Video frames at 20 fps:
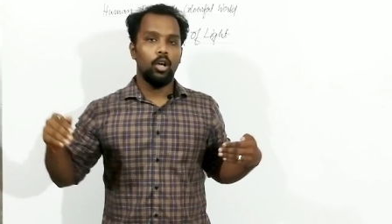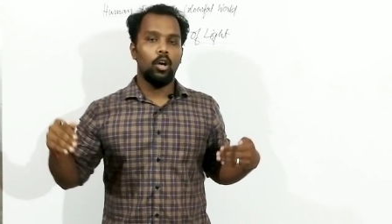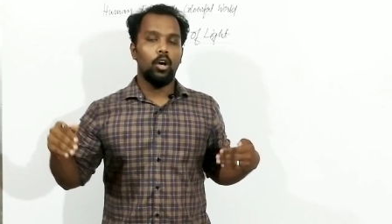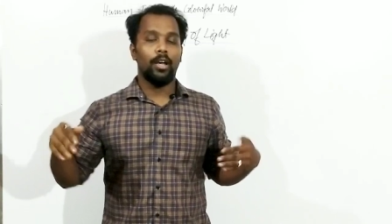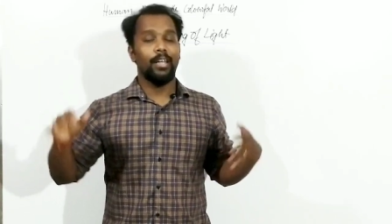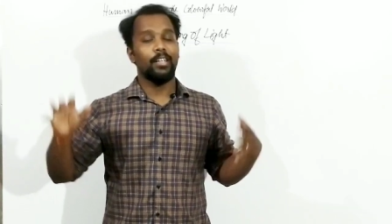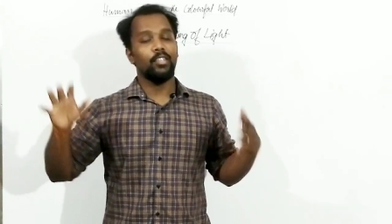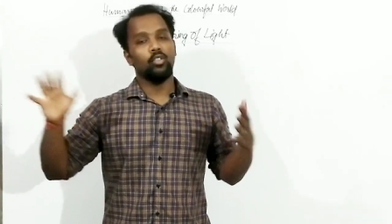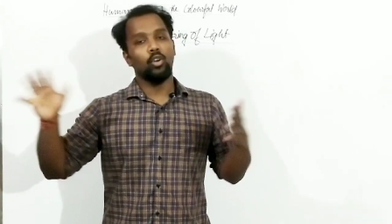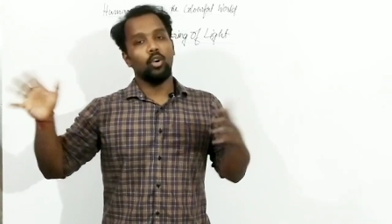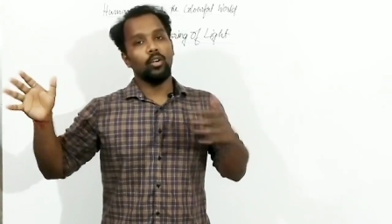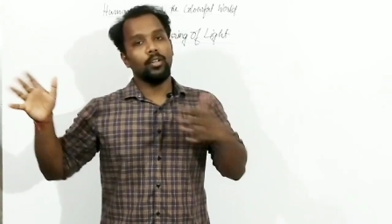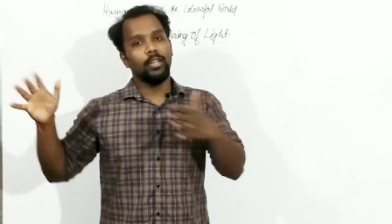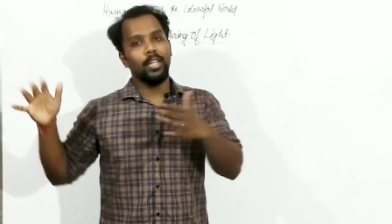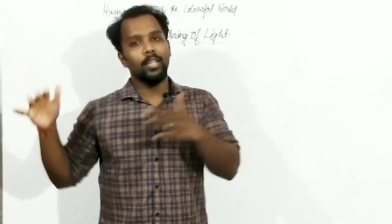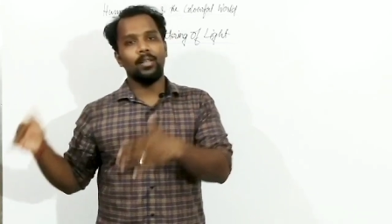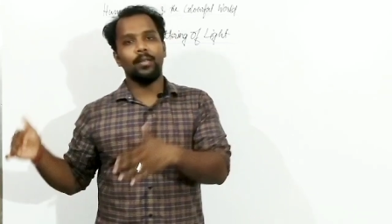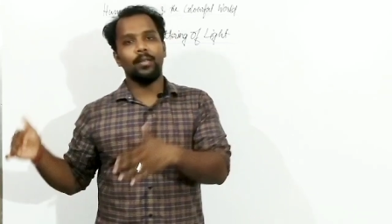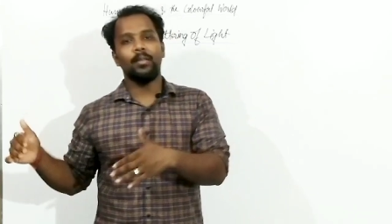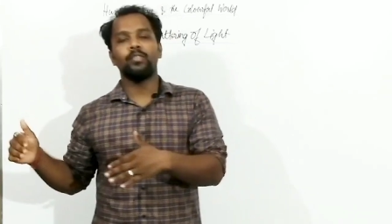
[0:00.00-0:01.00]
Okay, the
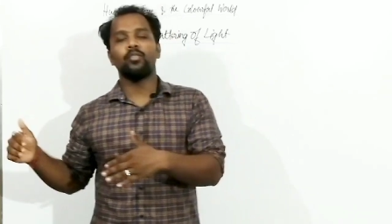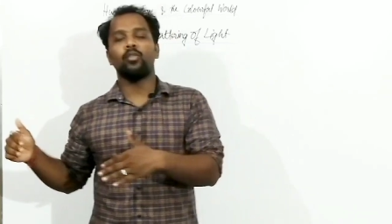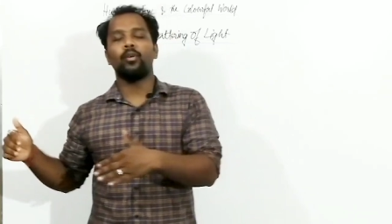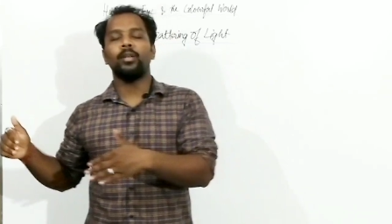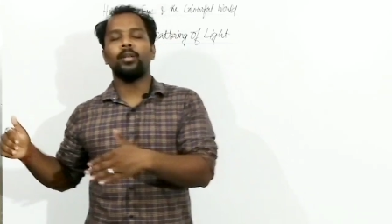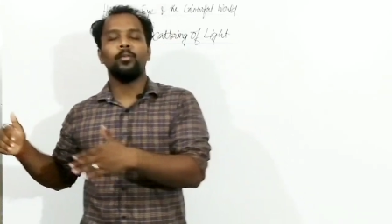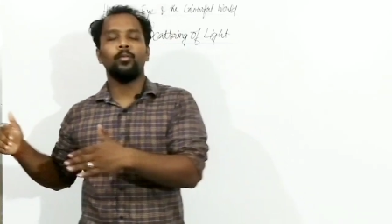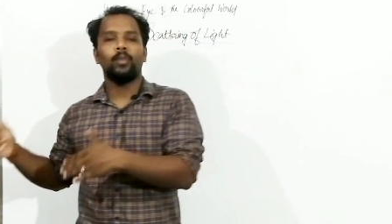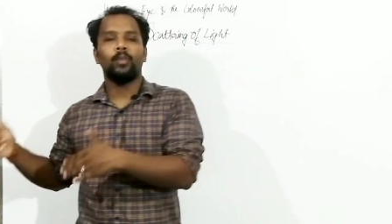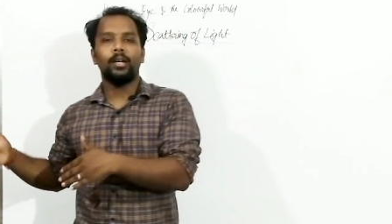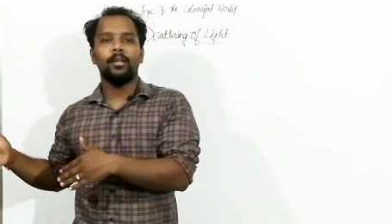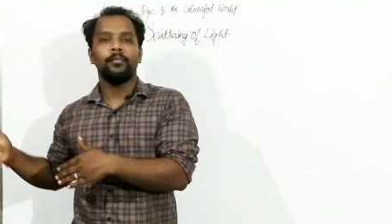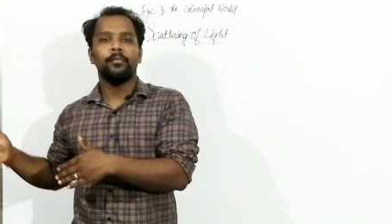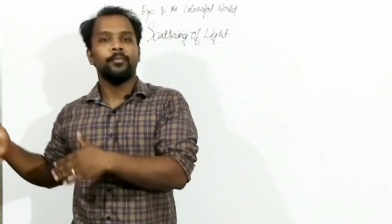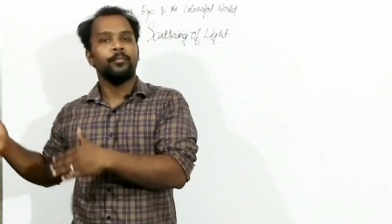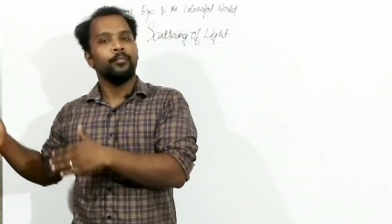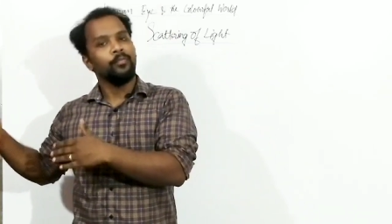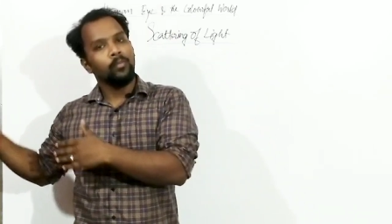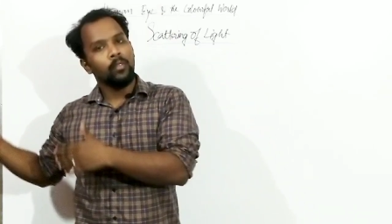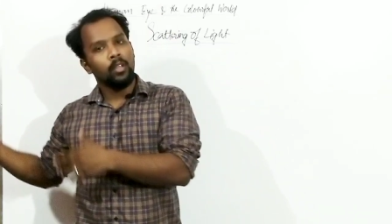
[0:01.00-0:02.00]
shortest wavelength is going to be what?
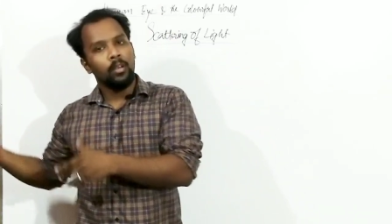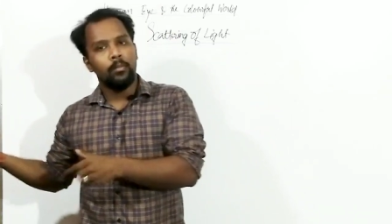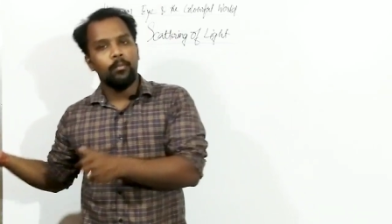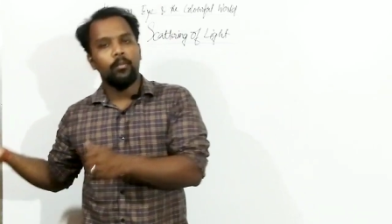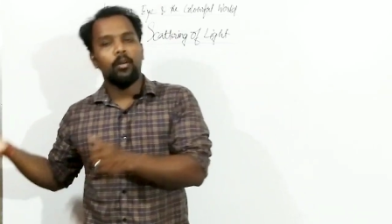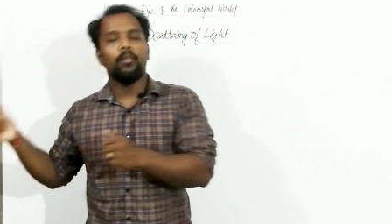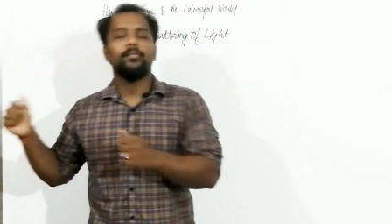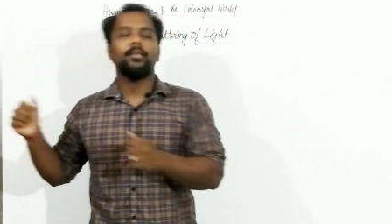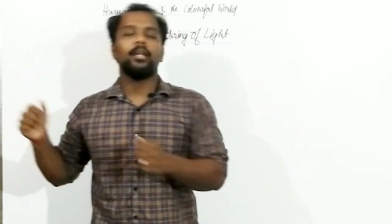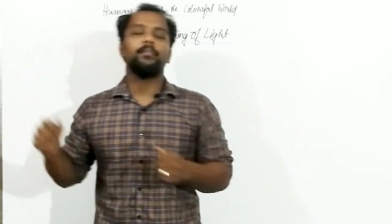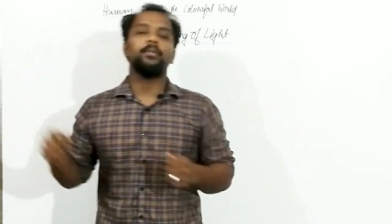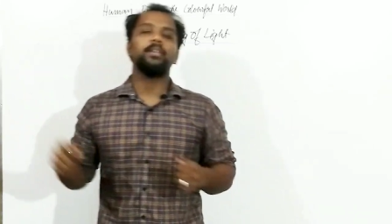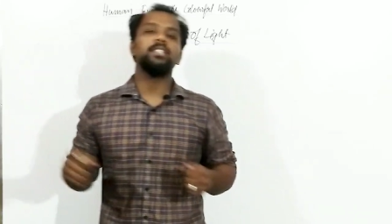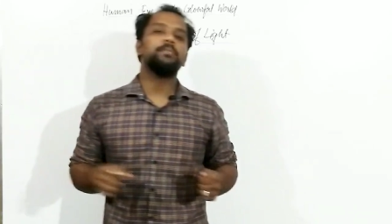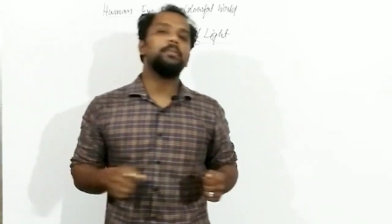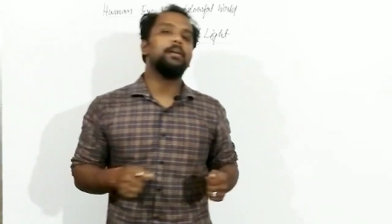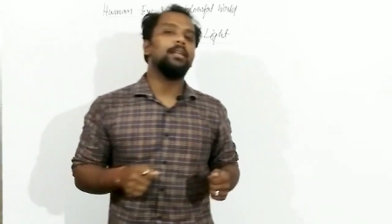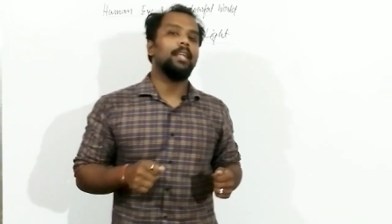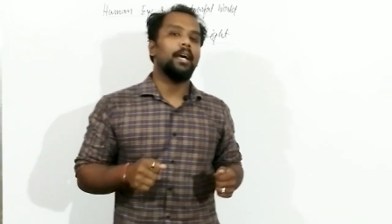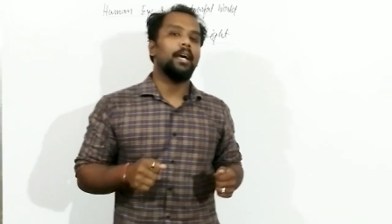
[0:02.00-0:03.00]
Of that
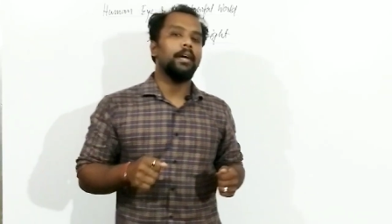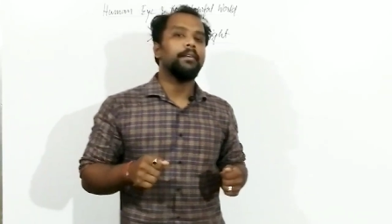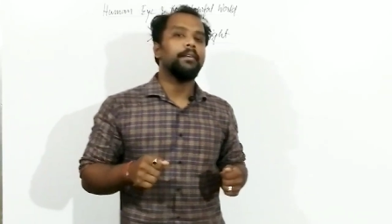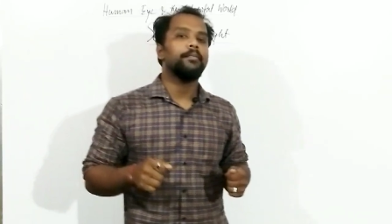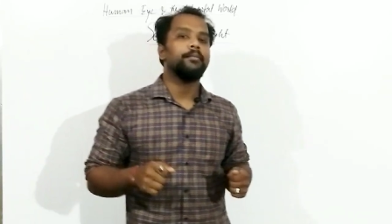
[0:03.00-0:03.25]
visible light.